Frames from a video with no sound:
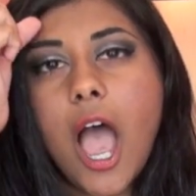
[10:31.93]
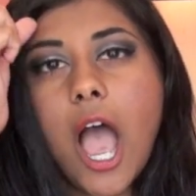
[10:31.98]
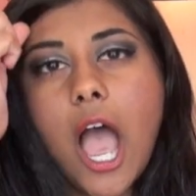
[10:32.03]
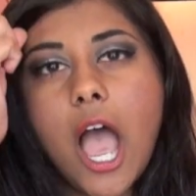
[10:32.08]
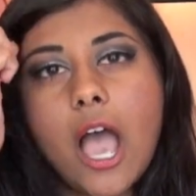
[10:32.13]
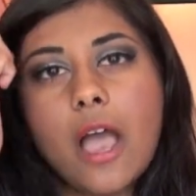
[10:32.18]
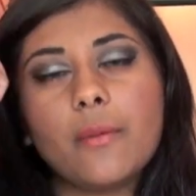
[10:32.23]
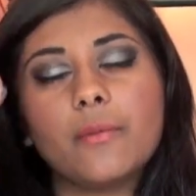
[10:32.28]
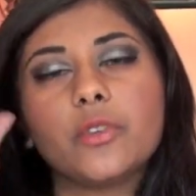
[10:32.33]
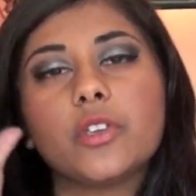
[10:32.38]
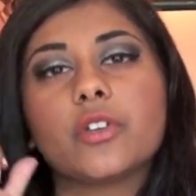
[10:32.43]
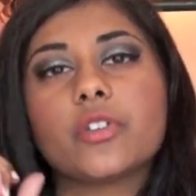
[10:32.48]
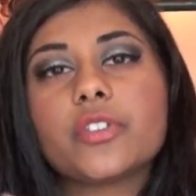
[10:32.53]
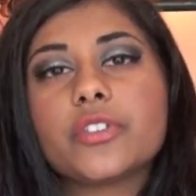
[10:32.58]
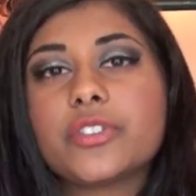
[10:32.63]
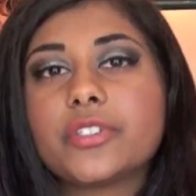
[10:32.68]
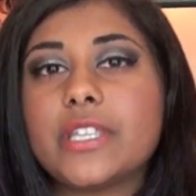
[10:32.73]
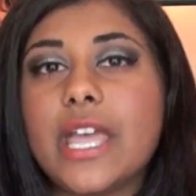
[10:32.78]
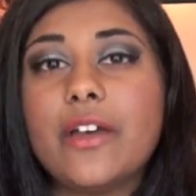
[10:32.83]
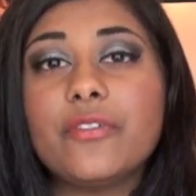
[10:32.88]
Um,
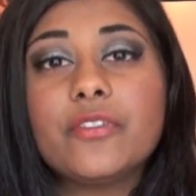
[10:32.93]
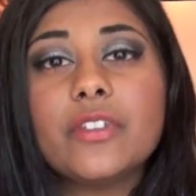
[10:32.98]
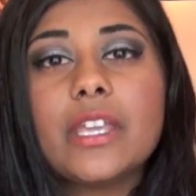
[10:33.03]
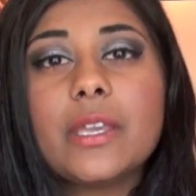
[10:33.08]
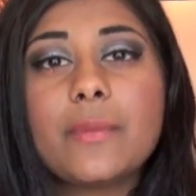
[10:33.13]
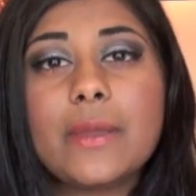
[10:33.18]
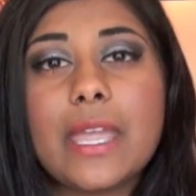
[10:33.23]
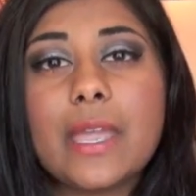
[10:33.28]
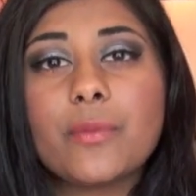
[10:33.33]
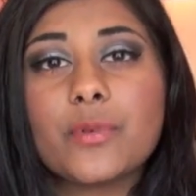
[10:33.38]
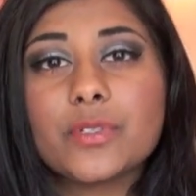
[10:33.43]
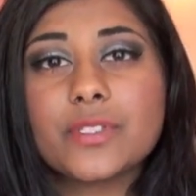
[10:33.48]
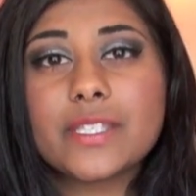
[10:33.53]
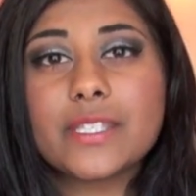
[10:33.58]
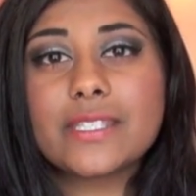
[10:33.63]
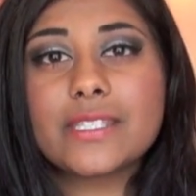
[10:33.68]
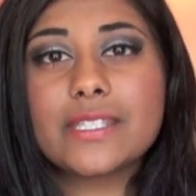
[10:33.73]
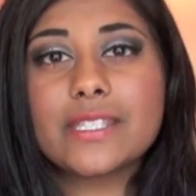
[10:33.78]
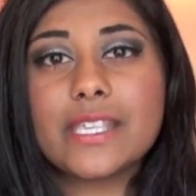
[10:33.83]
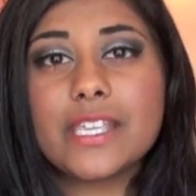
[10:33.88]
you'll definitely be able
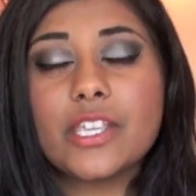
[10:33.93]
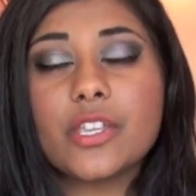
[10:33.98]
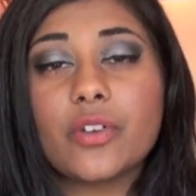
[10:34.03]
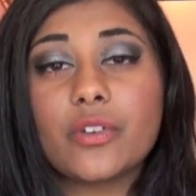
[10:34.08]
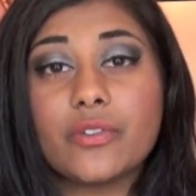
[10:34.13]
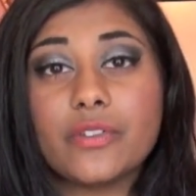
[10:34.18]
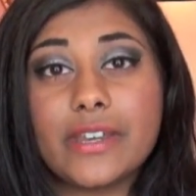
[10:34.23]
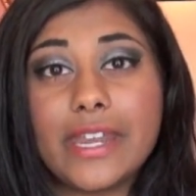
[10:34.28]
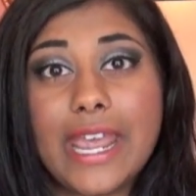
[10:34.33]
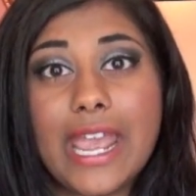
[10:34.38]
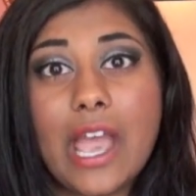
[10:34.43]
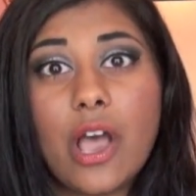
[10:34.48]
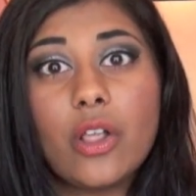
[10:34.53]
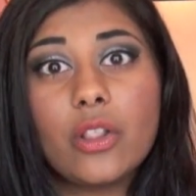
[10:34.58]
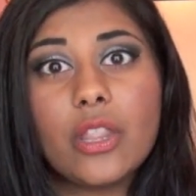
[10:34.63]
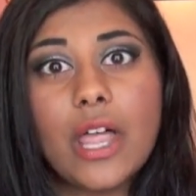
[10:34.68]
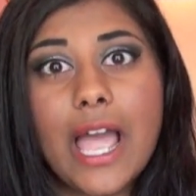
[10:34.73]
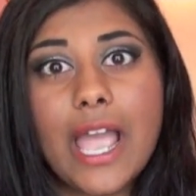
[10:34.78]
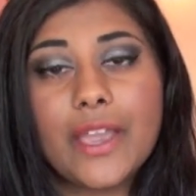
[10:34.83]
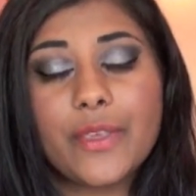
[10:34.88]
to see your
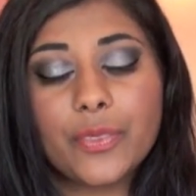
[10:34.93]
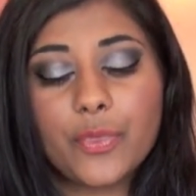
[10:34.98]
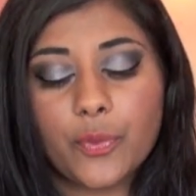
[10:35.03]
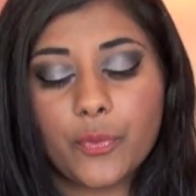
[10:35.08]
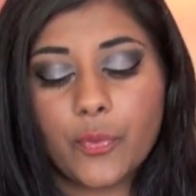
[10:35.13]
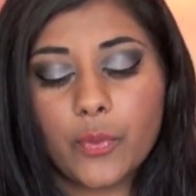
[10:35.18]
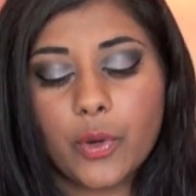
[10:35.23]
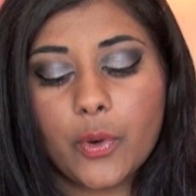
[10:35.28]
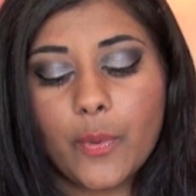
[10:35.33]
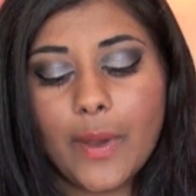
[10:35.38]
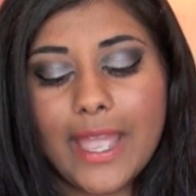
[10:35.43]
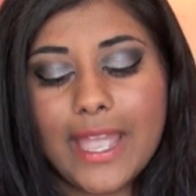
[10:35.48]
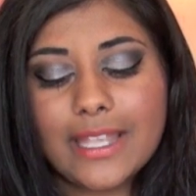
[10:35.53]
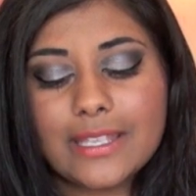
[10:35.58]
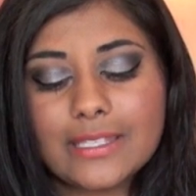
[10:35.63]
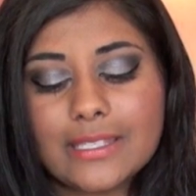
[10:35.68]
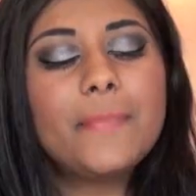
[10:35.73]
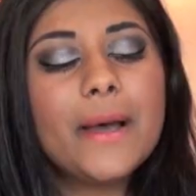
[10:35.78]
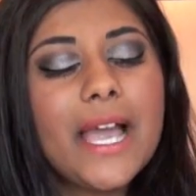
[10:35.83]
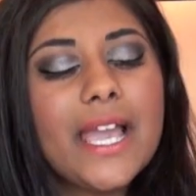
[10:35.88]
nail line through
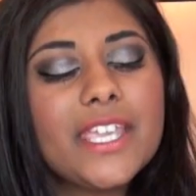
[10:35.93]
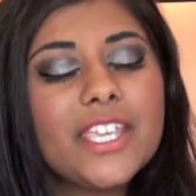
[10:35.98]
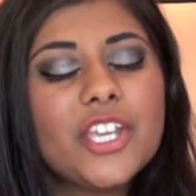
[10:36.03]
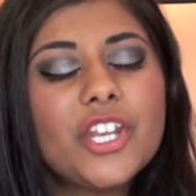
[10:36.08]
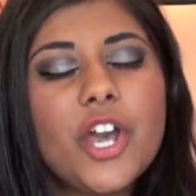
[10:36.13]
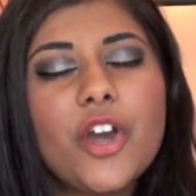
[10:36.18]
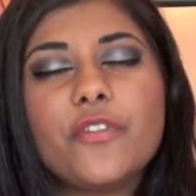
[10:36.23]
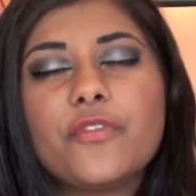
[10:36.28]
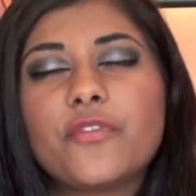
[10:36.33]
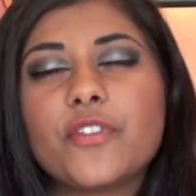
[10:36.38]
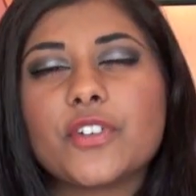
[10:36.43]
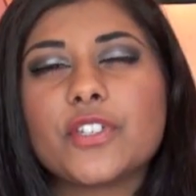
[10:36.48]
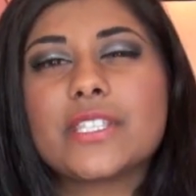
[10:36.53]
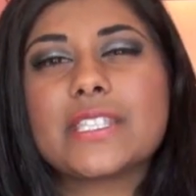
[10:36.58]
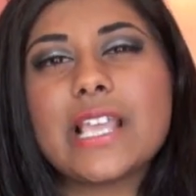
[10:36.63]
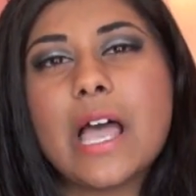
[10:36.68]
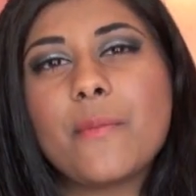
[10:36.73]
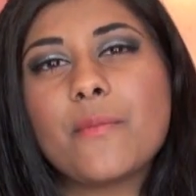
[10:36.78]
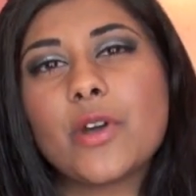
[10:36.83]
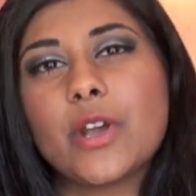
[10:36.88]
it, but you know, for
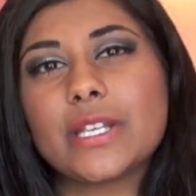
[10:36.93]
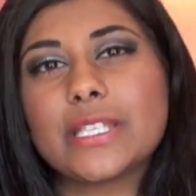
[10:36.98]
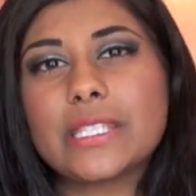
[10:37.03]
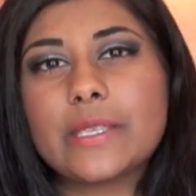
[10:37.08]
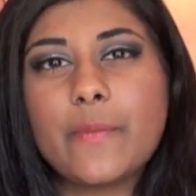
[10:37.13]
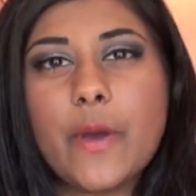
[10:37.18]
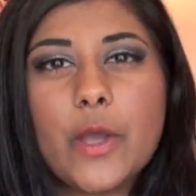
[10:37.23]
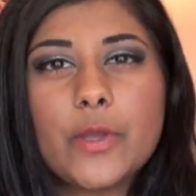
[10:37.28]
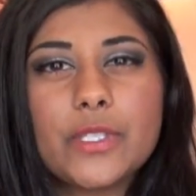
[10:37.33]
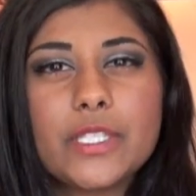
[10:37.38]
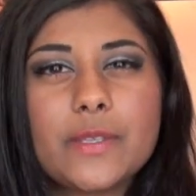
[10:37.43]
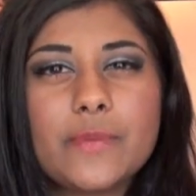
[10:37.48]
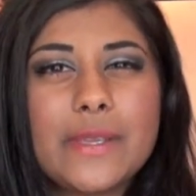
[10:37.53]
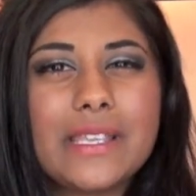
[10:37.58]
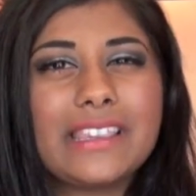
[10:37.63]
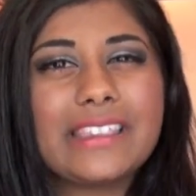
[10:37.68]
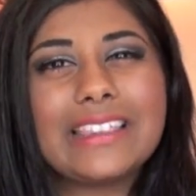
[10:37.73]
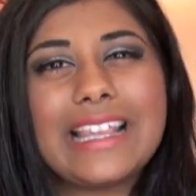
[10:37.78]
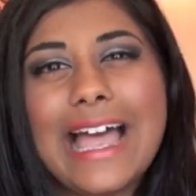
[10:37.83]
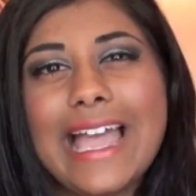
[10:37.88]
summer it's supposed to
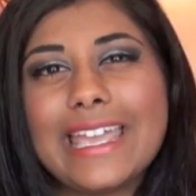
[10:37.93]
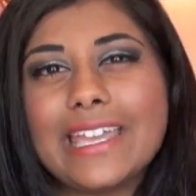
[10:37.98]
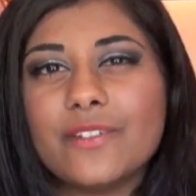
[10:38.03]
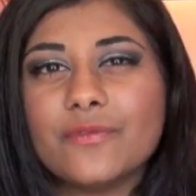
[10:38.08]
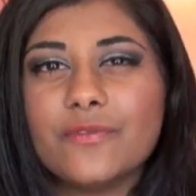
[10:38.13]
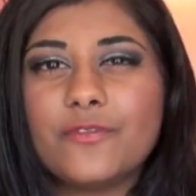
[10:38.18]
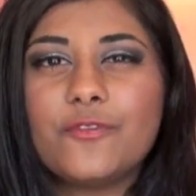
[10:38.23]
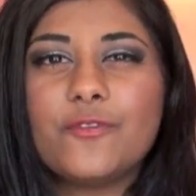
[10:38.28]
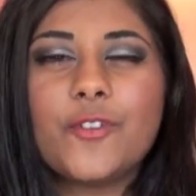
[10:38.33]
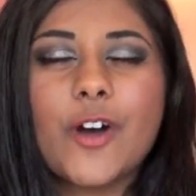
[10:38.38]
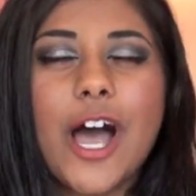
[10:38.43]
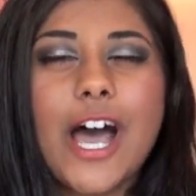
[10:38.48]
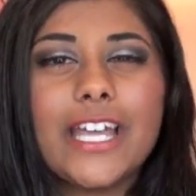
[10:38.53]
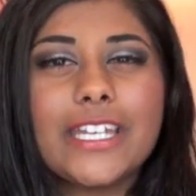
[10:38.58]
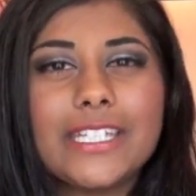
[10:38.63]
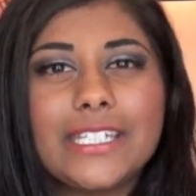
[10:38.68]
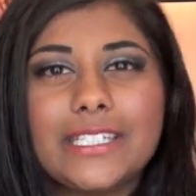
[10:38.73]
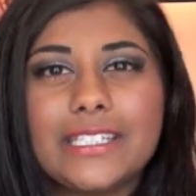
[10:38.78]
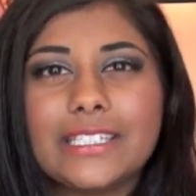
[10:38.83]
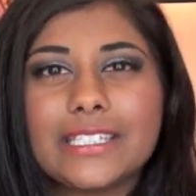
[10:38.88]
be light and
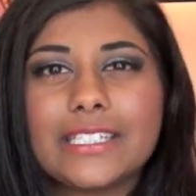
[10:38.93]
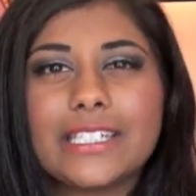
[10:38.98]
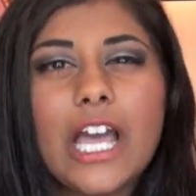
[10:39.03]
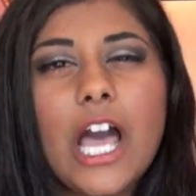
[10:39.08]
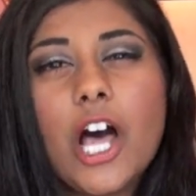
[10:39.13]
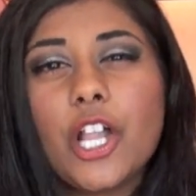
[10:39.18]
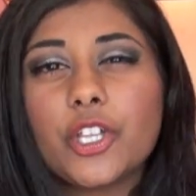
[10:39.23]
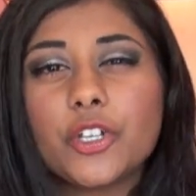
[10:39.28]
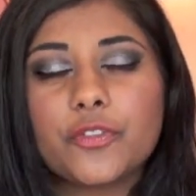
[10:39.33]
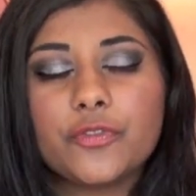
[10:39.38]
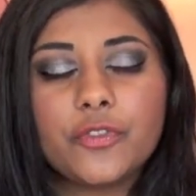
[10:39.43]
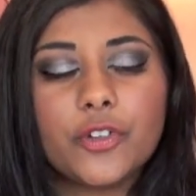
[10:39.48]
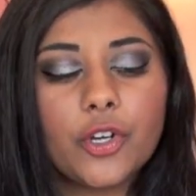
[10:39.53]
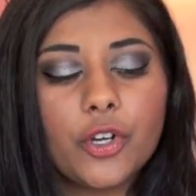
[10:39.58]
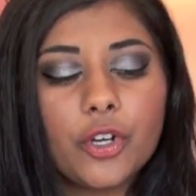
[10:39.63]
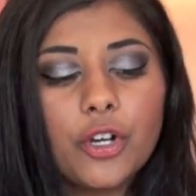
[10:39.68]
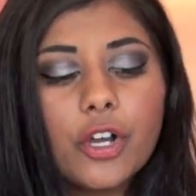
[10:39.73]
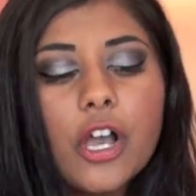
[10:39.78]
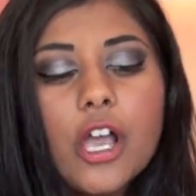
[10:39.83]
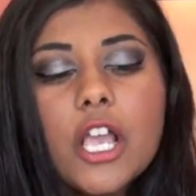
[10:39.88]
fun and
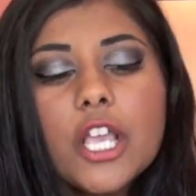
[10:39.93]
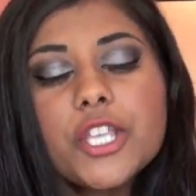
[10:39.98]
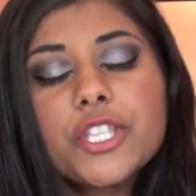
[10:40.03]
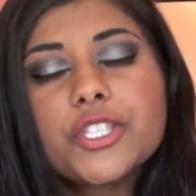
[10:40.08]
colorful,